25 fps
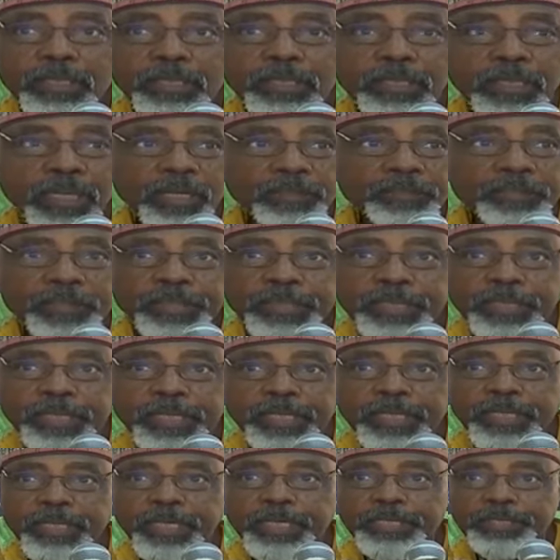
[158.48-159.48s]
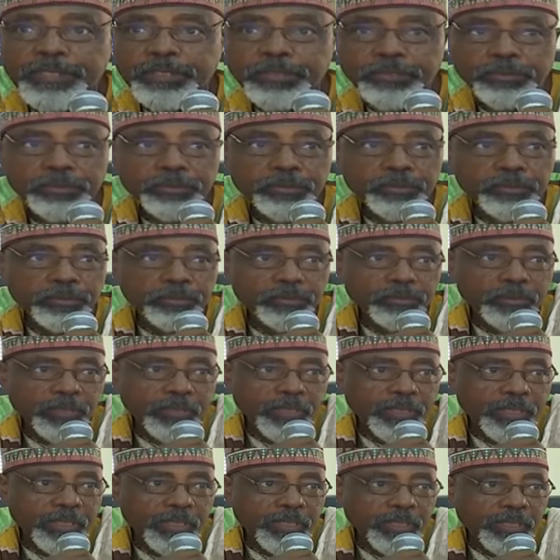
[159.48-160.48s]
that from the retinue
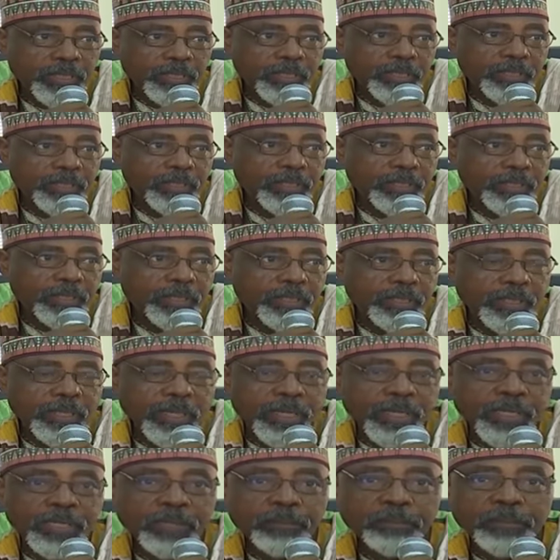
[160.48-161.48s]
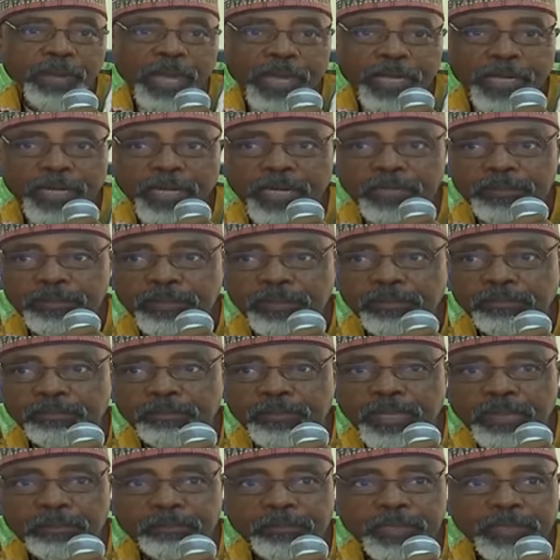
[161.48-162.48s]
and the background of
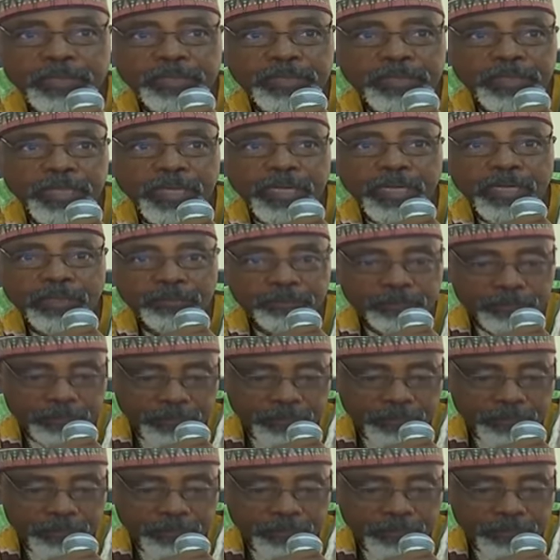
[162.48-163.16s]
members here,